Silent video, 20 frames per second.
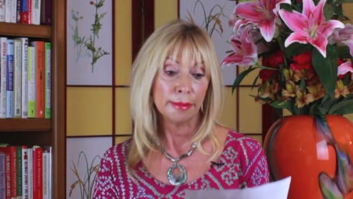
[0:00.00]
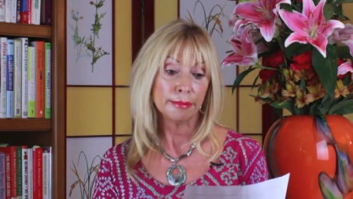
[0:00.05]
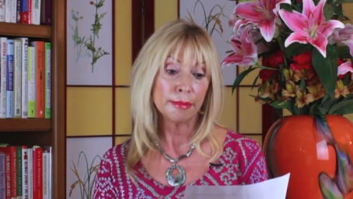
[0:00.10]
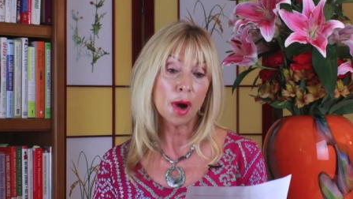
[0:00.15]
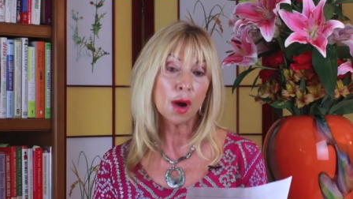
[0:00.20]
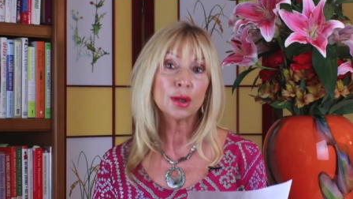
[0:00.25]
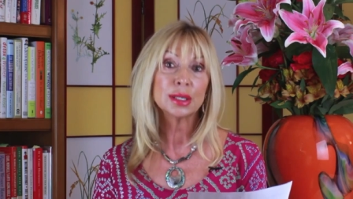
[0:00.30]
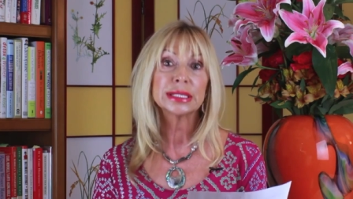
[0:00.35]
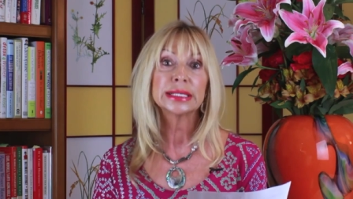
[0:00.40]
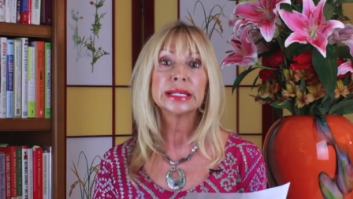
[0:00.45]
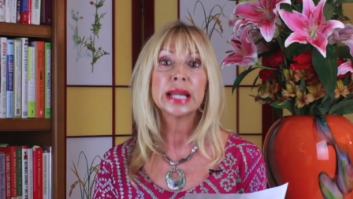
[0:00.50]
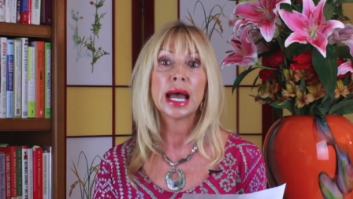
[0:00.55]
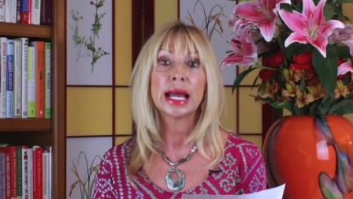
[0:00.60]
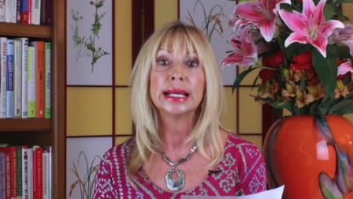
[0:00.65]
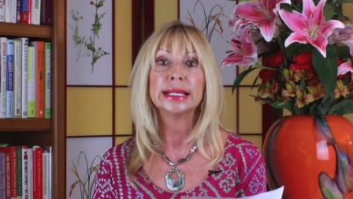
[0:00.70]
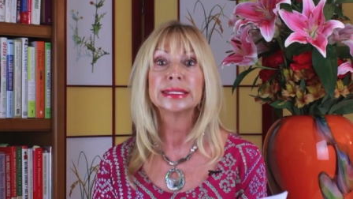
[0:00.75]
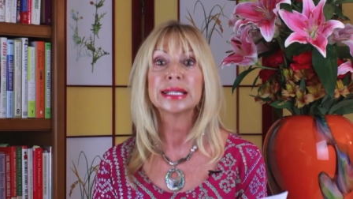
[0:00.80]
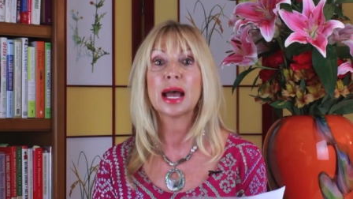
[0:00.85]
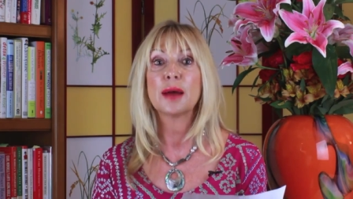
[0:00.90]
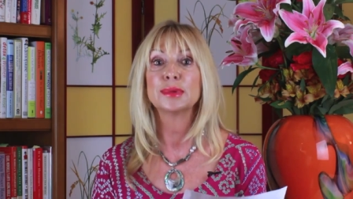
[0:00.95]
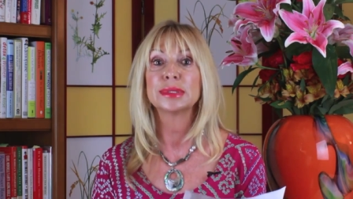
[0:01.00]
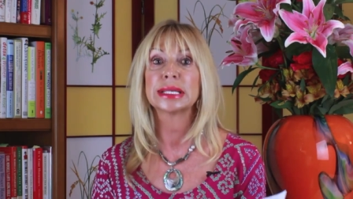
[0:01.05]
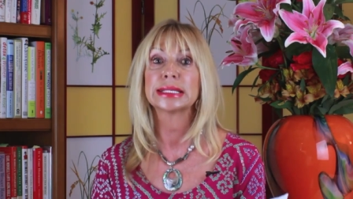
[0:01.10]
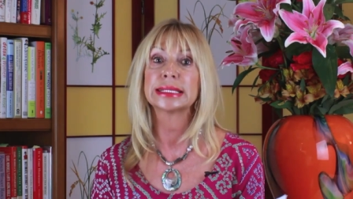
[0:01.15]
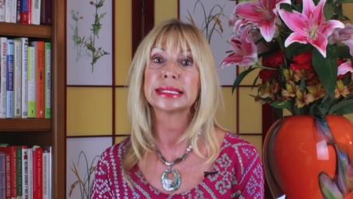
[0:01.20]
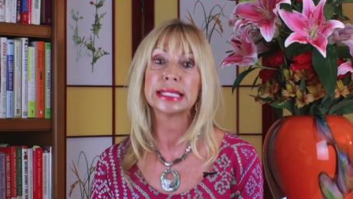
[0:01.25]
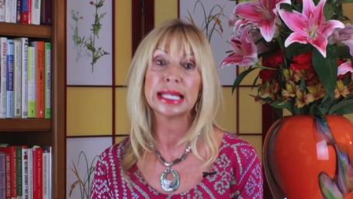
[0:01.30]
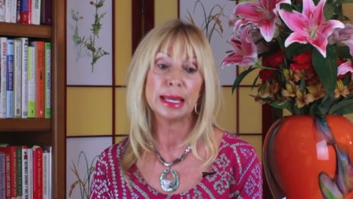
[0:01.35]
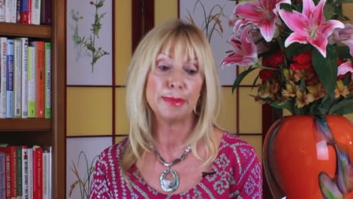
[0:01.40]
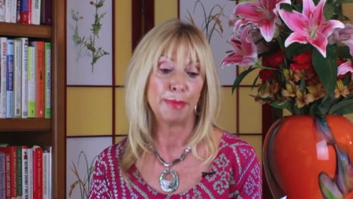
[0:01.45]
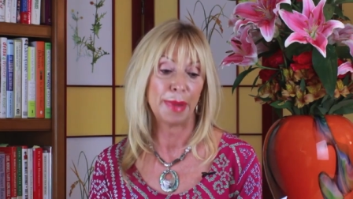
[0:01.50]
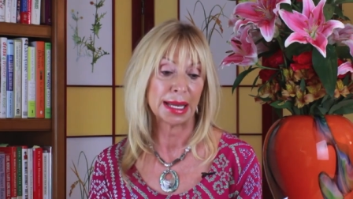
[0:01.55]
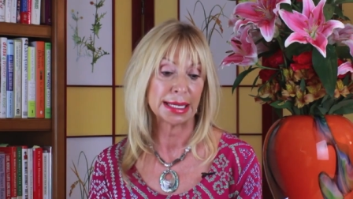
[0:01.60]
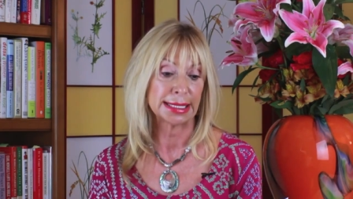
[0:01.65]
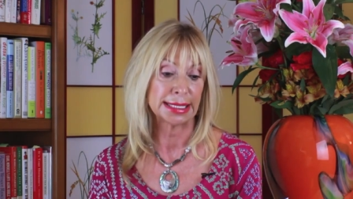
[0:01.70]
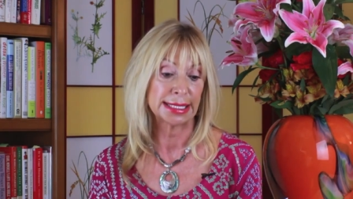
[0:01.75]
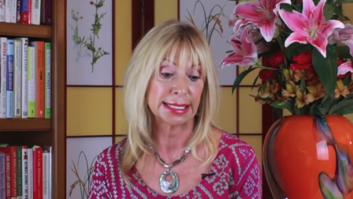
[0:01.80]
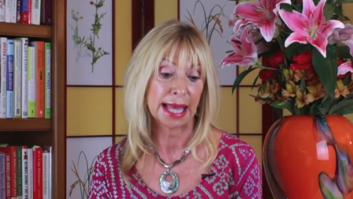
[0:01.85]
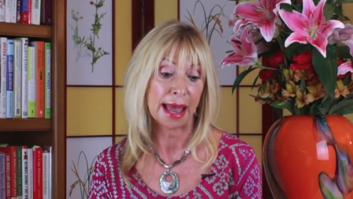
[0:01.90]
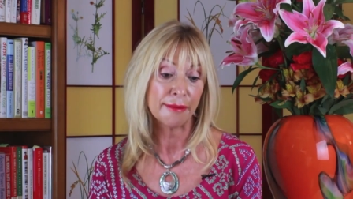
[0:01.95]
Most nights I was asleep by
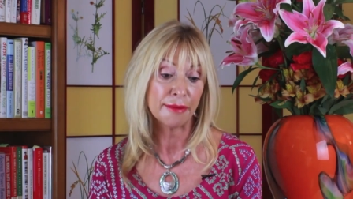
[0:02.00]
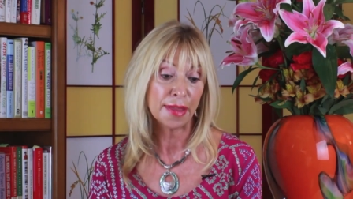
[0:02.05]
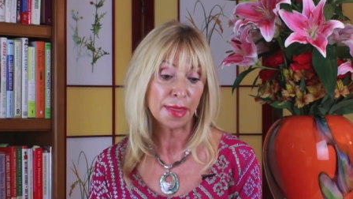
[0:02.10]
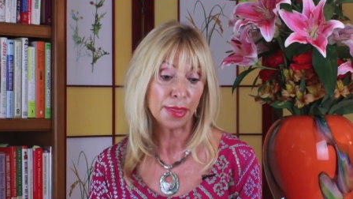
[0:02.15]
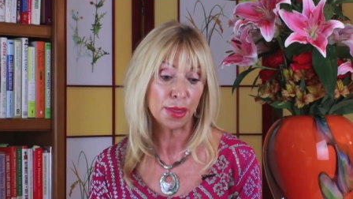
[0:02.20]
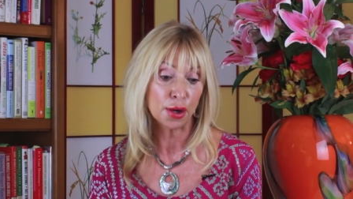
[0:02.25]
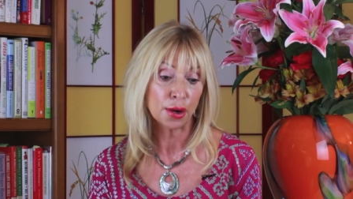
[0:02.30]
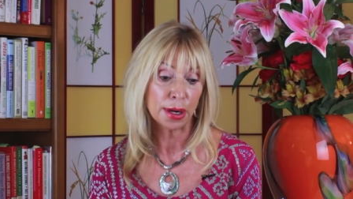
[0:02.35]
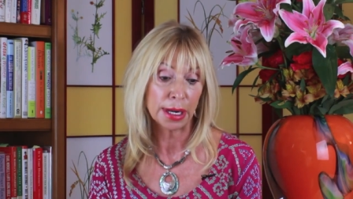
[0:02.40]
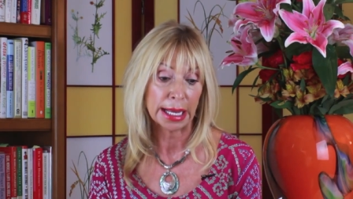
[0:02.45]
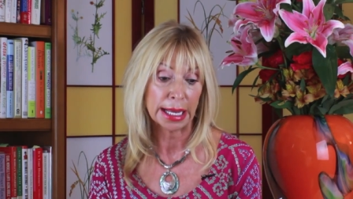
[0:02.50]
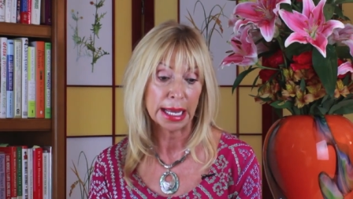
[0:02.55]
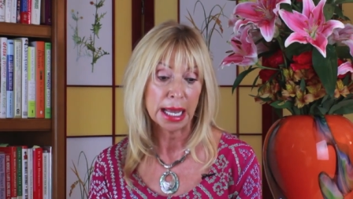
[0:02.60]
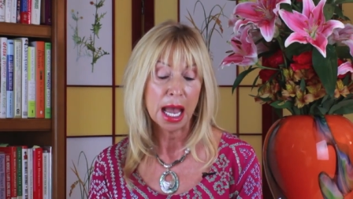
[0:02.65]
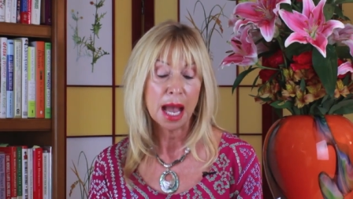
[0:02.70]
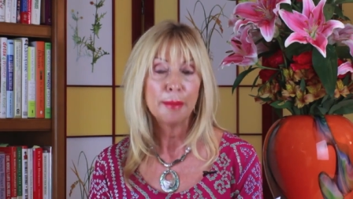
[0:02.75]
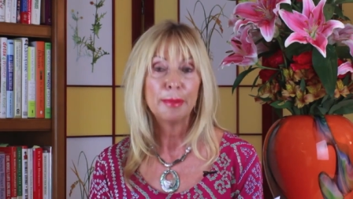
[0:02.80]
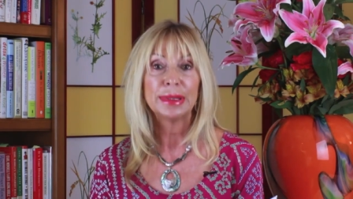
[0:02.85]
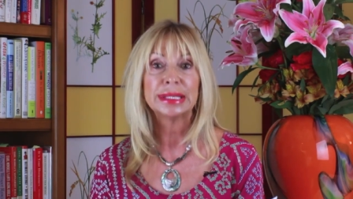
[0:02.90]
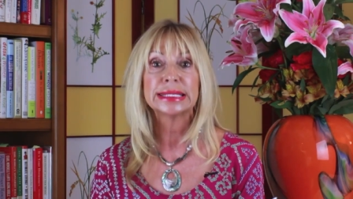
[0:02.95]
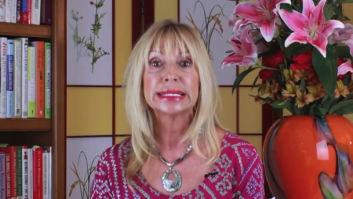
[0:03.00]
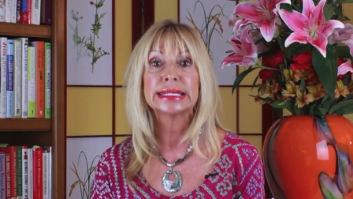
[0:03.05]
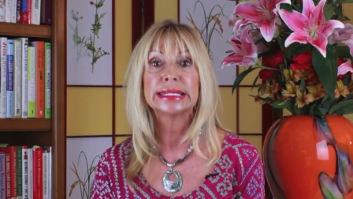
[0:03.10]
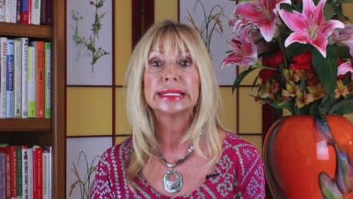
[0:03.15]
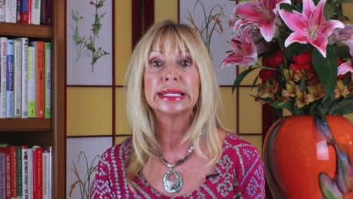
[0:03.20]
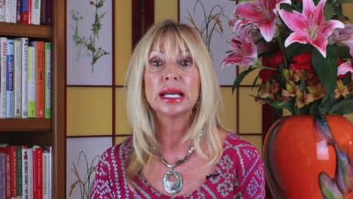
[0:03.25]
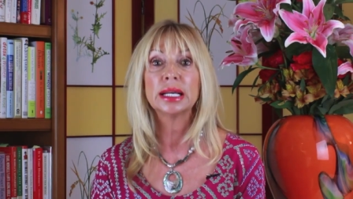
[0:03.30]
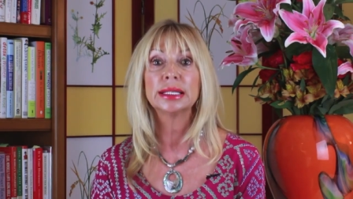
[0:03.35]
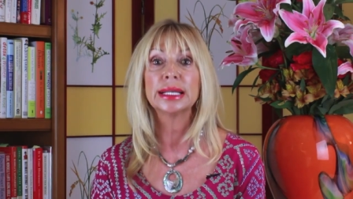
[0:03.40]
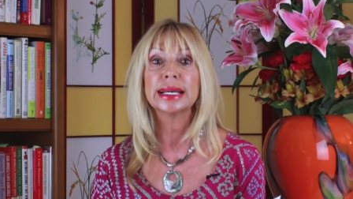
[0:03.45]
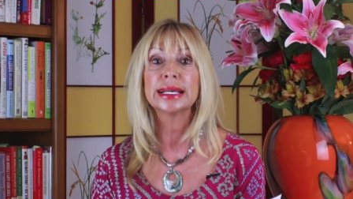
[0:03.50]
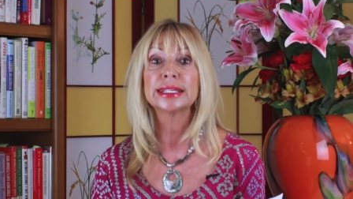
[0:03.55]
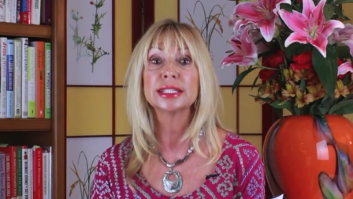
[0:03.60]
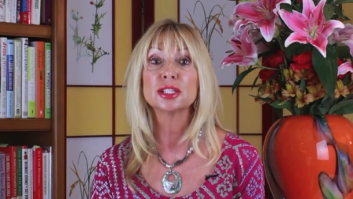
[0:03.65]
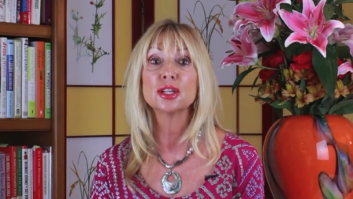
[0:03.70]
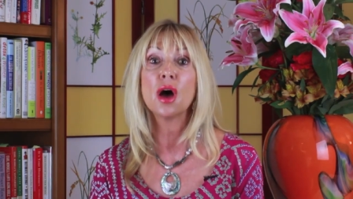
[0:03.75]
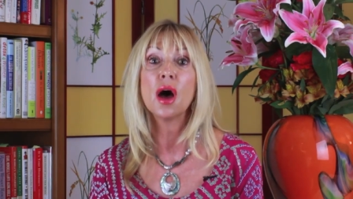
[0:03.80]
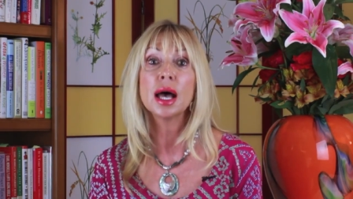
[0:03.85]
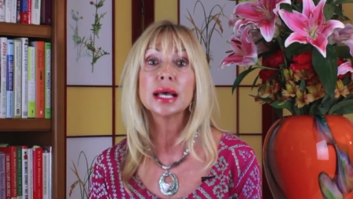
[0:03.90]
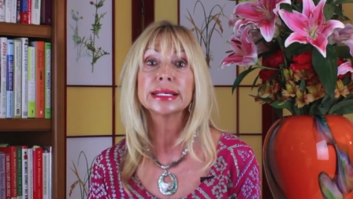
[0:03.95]
7:30 but still
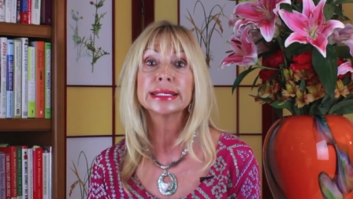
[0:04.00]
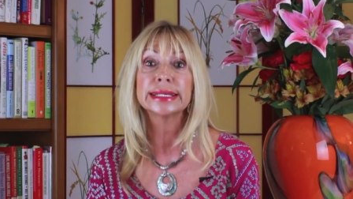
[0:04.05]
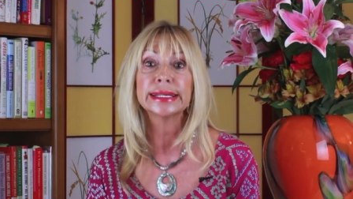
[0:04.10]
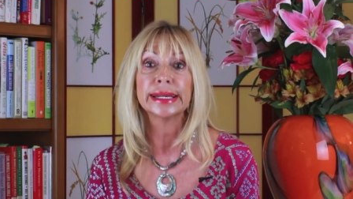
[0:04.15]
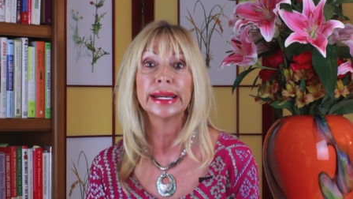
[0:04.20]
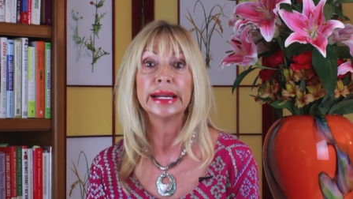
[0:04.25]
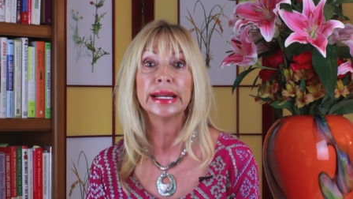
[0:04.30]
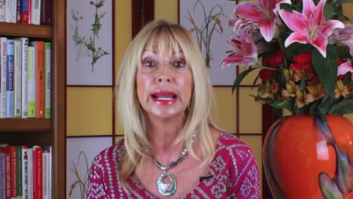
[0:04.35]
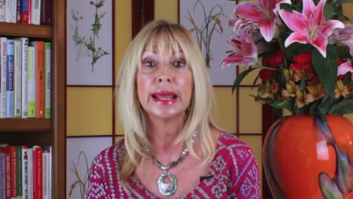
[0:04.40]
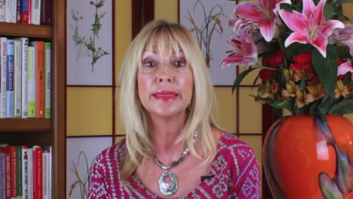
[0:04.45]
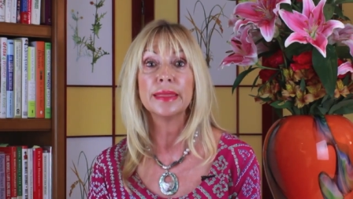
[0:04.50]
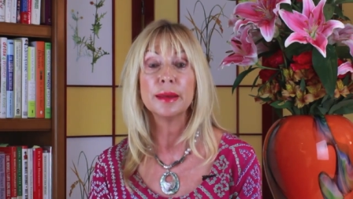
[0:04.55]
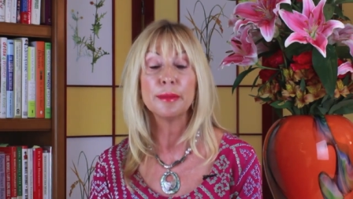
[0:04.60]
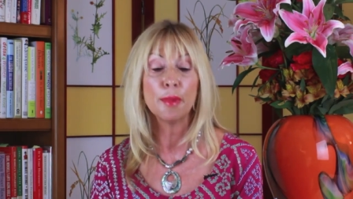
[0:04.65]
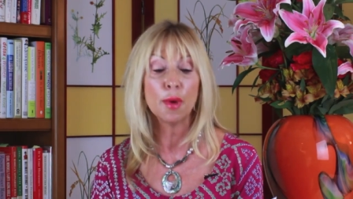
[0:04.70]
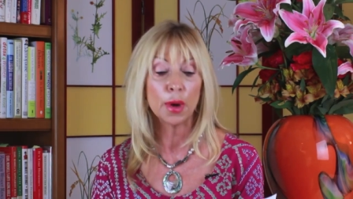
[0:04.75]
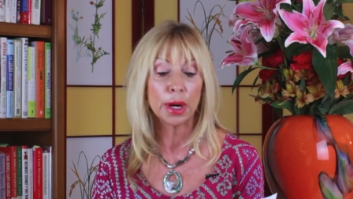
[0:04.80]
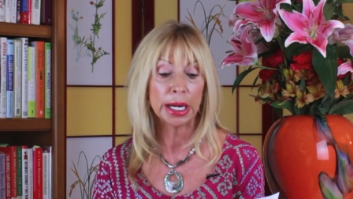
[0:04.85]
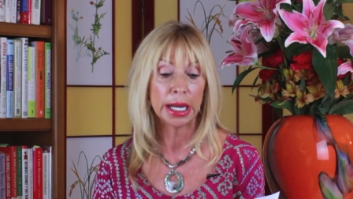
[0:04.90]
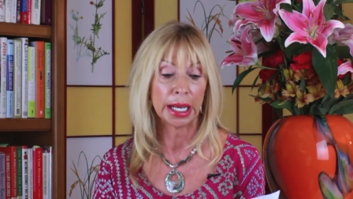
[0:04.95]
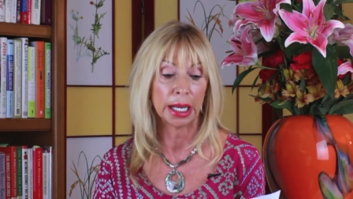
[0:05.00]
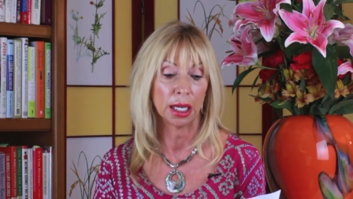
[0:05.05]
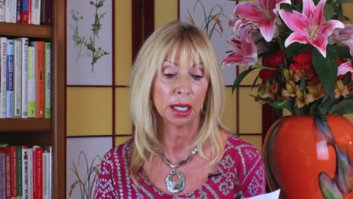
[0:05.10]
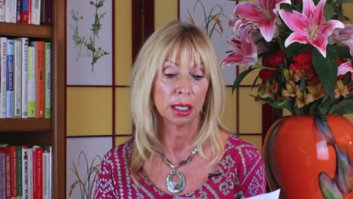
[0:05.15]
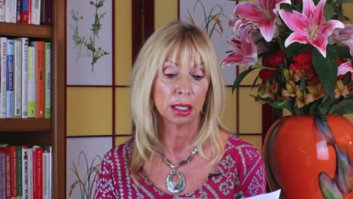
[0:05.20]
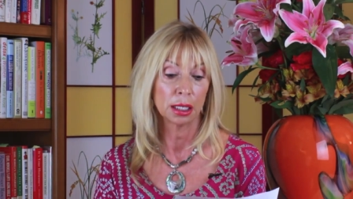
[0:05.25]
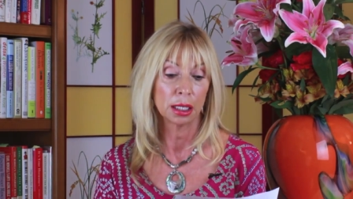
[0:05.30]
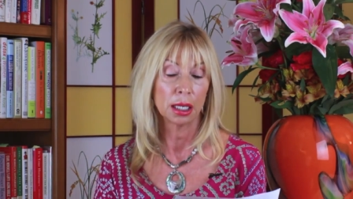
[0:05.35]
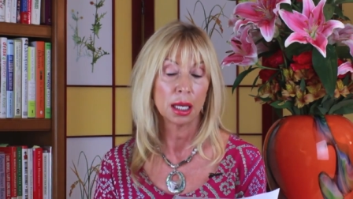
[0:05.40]
exhausted in the morning.